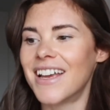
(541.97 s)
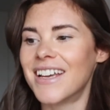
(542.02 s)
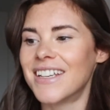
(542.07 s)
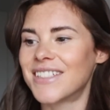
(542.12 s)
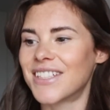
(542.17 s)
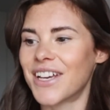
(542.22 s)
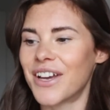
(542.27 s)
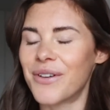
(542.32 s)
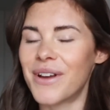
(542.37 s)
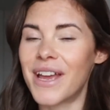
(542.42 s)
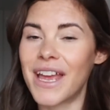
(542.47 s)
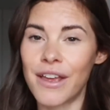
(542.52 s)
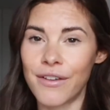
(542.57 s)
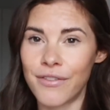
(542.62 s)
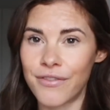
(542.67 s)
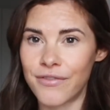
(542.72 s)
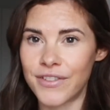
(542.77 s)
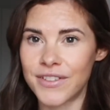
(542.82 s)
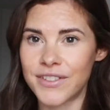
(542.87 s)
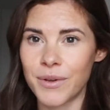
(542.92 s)
So
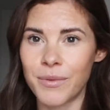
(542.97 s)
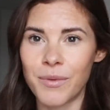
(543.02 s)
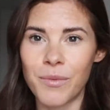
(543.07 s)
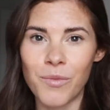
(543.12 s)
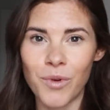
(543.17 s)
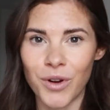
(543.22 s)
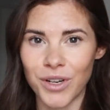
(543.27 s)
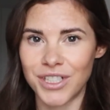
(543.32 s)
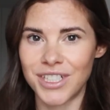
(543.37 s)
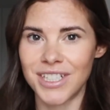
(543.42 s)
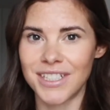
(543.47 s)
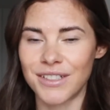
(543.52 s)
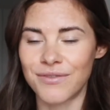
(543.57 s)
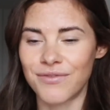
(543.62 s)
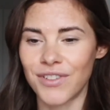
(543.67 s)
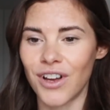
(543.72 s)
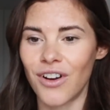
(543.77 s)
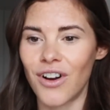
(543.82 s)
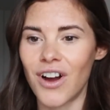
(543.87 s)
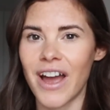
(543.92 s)
if someone watches a
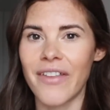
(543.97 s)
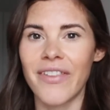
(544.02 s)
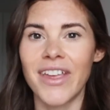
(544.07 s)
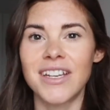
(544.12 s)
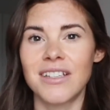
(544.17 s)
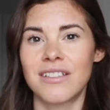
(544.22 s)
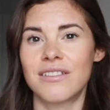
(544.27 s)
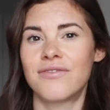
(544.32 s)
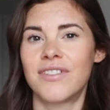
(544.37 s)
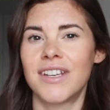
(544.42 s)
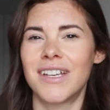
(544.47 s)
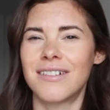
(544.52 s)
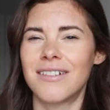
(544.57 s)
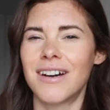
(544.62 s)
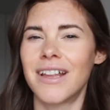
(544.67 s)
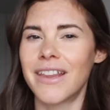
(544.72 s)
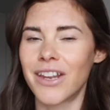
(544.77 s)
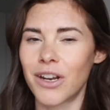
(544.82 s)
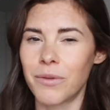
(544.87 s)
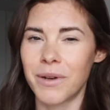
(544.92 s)
vlog and they just feel
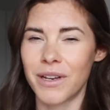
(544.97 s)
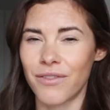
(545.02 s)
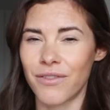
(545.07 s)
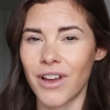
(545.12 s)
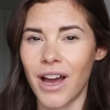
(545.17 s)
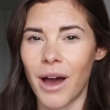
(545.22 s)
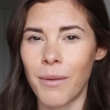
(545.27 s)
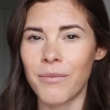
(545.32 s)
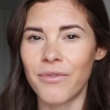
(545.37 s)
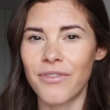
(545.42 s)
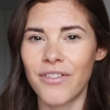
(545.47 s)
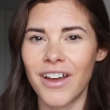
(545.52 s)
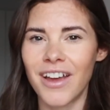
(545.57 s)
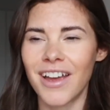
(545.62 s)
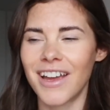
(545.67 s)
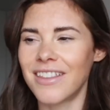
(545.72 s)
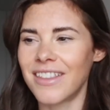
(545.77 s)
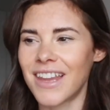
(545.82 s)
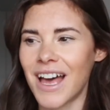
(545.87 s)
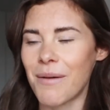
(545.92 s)
a little bit comfort
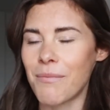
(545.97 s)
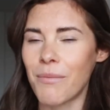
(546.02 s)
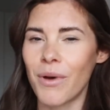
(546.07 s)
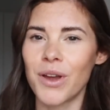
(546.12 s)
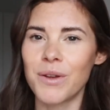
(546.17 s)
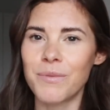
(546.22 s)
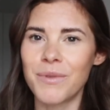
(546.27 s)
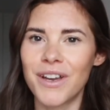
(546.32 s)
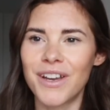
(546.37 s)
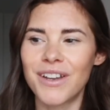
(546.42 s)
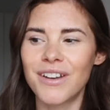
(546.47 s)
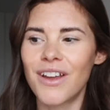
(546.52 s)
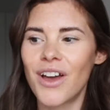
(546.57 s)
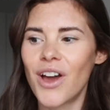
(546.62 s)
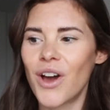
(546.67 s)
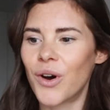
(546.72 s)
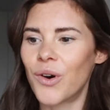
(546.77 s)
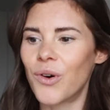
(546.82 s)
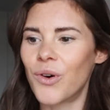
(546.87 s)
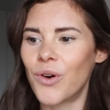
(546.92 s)
in that moment,
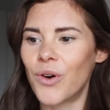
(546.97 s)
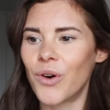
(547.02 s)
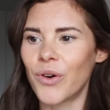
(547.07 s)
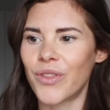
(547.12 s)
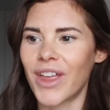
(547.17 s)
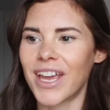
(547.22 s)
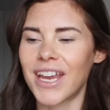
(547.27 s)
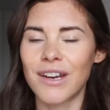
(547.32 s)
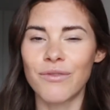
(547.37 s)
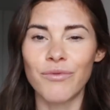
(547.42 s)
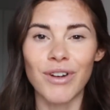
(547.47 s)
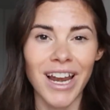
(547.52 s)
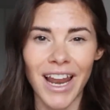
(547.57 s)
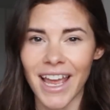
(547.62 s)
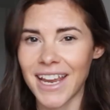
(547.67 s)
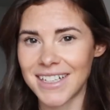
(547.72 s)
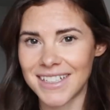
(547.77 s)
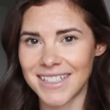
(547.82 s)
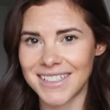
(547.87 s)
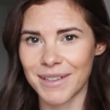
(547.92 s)
or they can
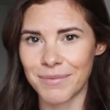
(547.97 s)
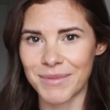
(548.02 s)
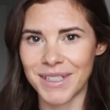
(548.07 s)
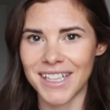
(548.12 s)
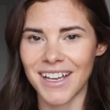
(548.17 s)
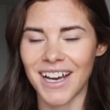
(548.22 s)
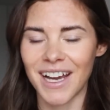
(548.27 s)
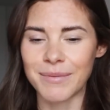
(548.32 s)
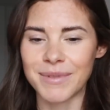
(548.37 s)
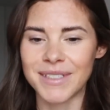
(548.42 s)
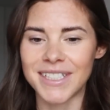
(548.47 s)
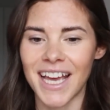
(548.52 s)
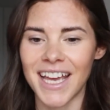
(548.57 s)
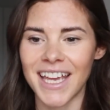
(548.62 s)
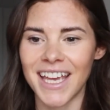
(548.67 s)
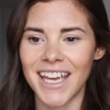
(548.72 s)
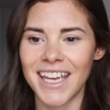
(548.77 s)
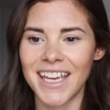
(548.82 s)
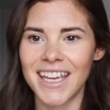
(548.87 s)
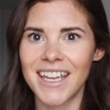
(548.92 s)
relate to something that I'm
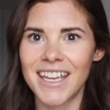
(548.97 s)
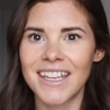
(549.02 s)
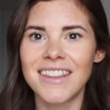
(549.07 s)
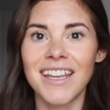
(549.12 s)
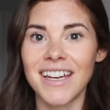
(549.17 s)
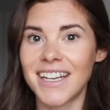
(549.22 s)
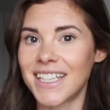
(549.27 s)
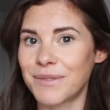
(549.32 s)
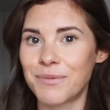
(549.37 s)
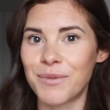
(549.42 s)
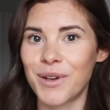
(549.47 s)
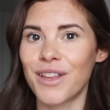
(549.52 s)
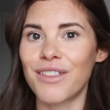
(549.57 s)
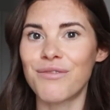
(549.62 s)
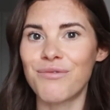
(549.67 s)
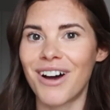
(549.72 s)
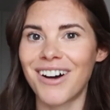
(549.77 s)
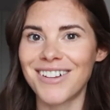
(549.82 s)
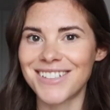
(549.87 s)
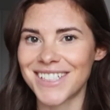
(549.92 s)
saying, then it's
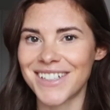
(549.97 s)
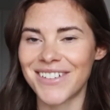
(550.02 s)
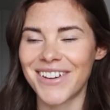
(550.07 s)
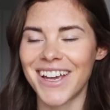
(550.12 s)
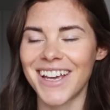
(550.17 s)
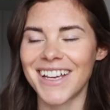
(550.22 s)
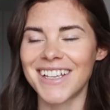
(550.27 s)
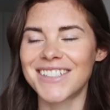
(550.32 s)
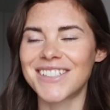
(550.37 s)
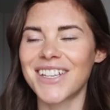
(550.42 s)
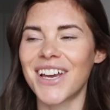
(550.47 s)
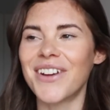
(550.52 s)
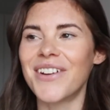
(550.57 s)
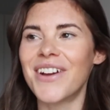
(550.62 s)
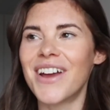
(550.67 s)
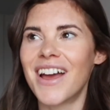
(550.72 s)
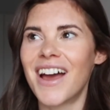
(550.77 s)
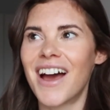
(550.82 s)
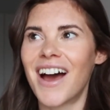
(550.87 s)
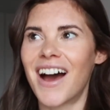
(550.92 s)
worthwhile doing. So
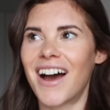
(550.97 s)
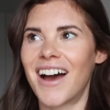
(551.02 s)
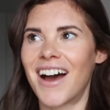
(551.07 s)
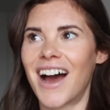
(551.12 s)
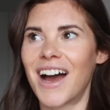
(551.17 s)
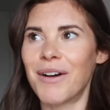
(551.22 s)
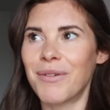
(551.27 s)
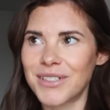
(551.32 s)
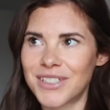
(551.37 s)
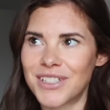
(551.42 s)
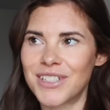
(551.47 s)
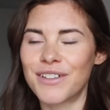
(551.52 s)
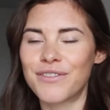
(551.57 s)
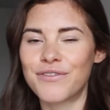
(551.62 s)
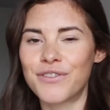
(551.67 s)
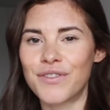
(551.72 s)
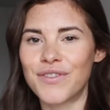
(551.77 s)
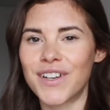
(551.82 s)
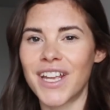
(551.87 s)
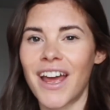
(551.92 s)
I want to do the
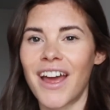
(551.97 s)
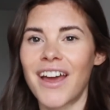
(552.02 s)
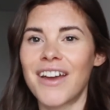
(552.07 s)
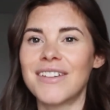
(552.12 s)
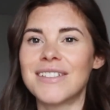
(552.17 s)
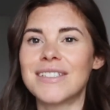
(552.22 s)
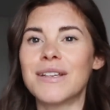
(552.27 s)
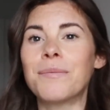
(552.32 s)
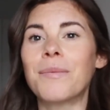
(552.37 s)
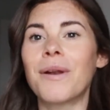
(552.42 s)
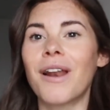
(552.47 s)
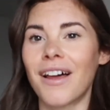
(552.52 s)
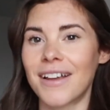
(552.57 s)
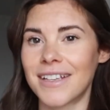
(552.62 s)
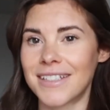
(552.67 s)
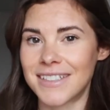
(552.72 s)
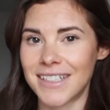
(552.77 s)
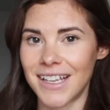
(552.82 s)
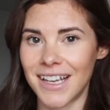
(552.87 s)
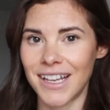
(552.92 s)
4 videos
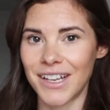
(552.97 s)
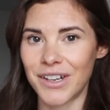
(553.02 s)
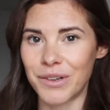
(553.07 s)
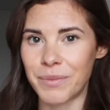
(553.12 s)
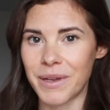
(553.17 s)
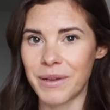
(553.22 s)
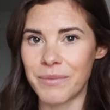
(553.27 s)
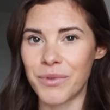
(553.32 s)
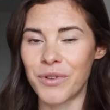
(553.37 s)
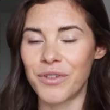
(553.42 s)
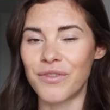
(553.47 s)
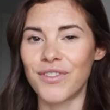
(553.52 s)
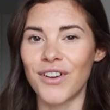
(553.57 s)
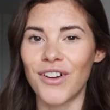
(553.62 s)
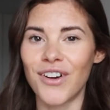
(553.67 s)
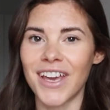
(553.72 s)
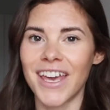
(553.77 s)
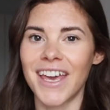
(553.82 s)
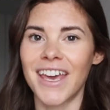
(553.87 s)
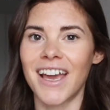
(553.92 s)
plus a little bit more
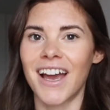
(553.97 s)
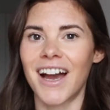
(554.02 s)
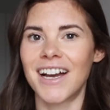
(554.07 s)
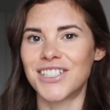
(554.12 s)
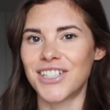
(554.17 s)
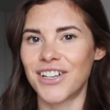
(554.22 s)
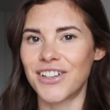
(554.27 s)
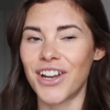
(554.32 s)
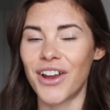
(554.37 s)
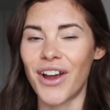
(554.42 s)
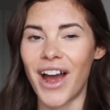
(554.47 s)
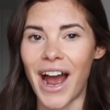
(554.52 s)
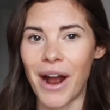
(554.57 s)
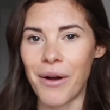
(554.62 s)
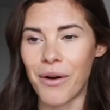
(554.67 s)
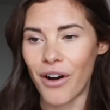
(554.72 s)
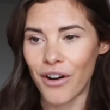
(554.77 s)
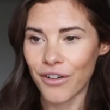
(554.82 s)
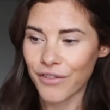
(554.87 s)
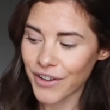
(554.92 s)
vlogging. I don't know
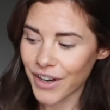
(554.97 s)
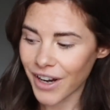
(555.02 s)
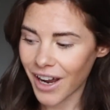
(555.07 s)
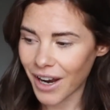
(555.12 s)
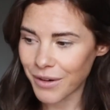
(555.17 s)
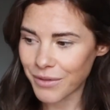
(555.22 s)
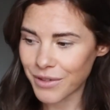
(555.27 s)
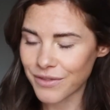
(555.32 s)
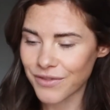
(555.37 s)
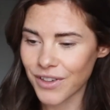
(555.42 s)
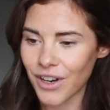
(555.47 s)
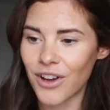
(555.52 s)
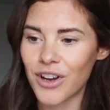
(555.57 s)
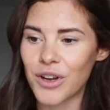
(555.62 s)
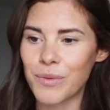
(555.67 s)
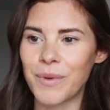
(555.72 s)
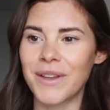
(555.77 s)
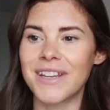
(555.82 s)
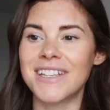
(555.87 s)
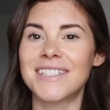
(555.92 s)
how often I will
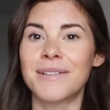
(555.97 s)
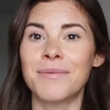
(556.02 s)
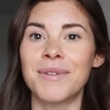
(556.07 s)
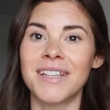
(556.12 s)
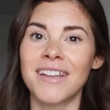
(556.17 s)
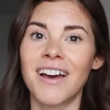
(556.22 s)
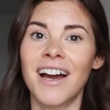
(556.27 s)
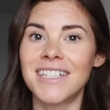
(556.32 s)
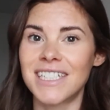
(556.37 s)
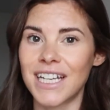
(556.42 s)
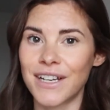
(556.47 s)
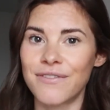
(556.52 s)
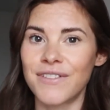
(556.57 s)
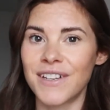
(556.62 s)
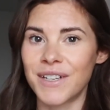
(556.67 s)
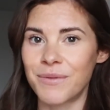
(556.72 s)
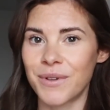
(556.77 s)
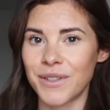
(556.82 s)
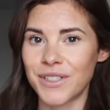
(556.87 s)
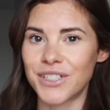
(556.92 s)
vlog, but it's something that I
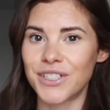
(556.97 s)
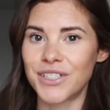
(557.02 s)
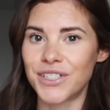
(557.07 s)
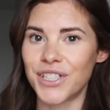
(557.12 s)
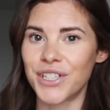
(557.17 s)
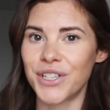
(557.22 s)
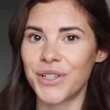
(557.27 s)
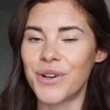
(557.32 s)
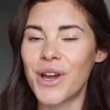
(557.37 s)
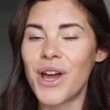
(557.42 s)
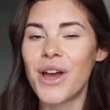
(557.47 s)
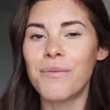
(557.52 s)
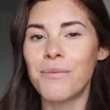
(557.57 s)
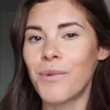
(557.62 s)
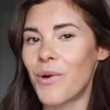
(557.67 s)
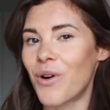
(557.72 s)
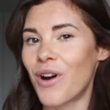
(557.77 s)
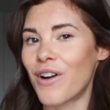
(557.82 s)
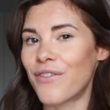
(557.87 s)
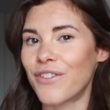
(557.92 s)
definitely want to do
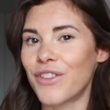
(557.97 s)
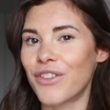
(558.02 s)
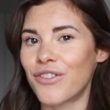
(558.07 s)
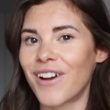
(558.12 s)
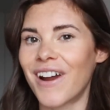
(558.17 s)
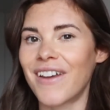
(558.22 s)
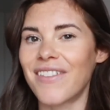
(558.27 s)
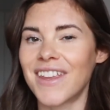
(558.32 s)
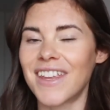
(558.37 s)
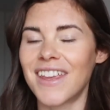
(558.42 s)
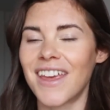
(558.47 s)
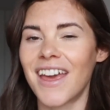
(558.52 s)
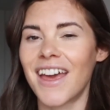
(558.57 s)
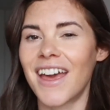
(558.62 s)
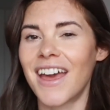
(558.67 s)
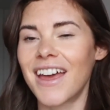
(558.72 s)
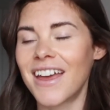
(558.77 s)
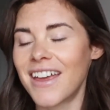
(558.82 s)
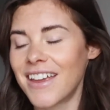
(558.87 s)
more often throughout the year.